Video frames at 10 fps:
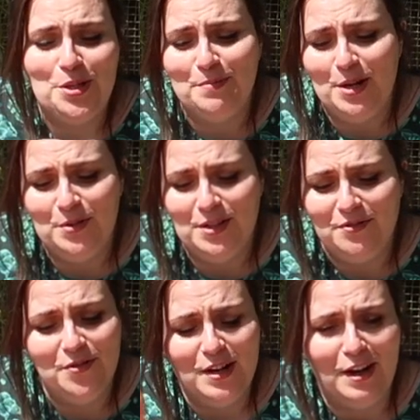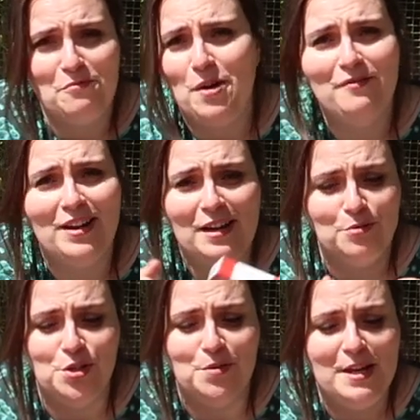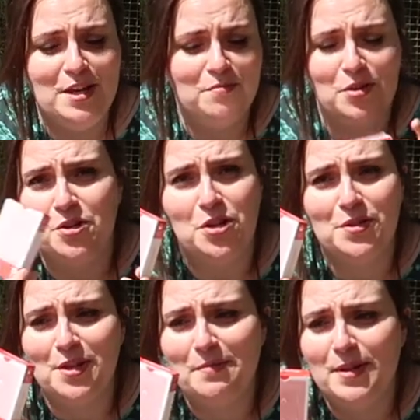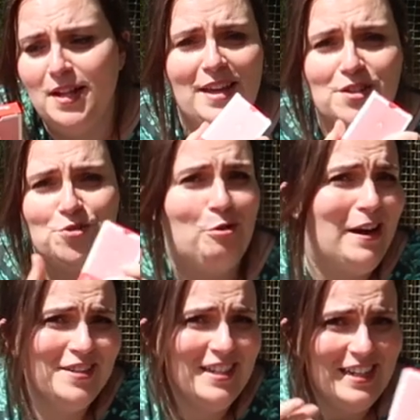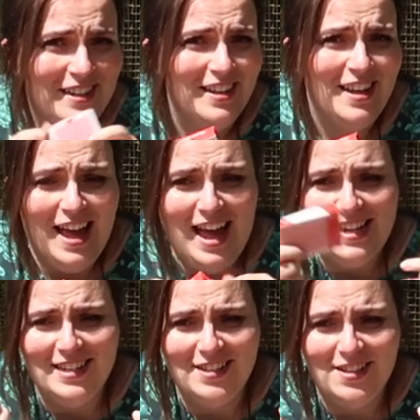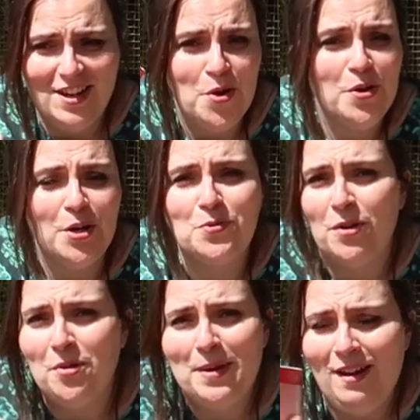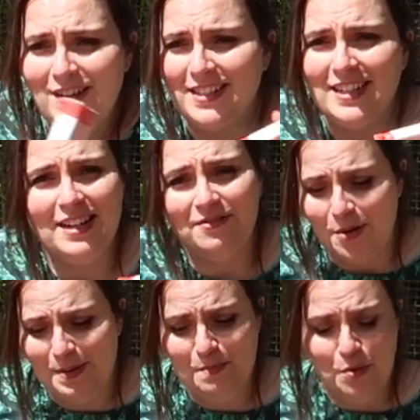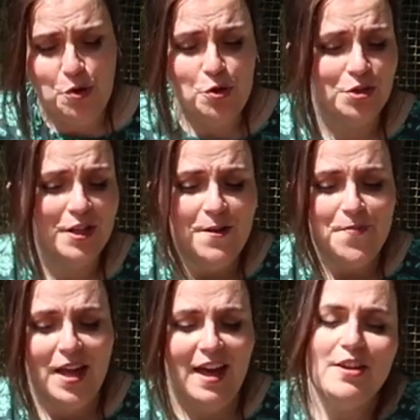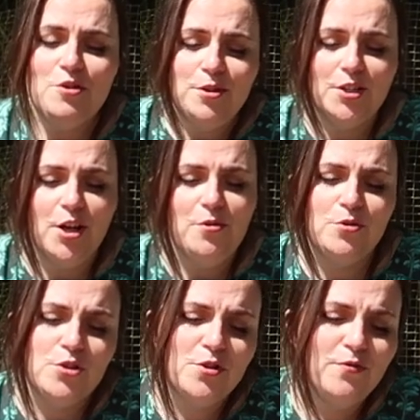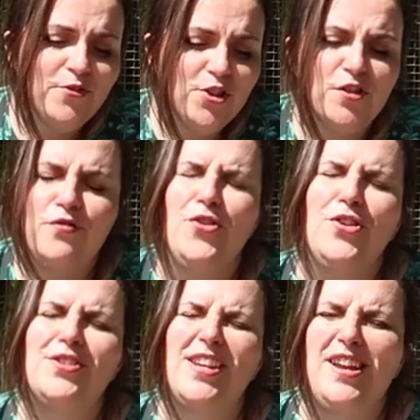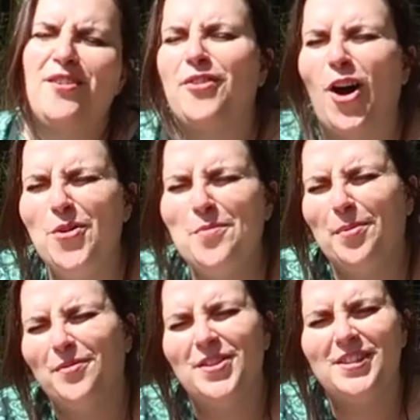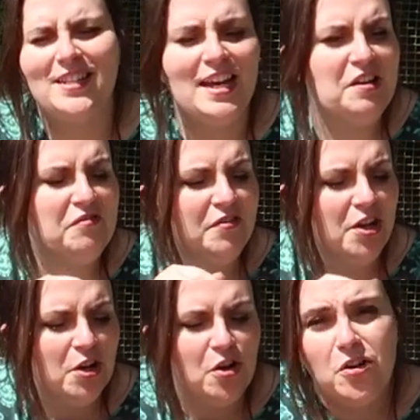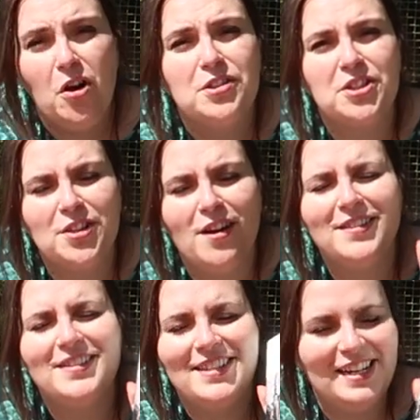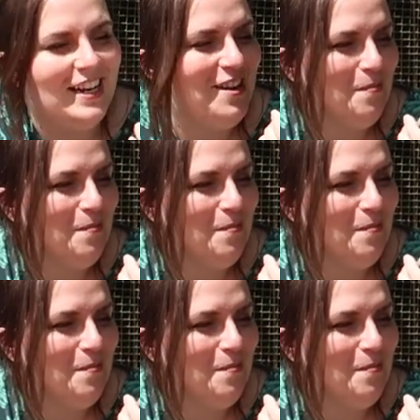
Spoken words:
use them in loads of different, like whatever language you speak, you can use them. They're distracting, and who knows where I'll be hiding and if I'll be bored. And then also, just for the sake of hope, for the sake of gosh darn sickly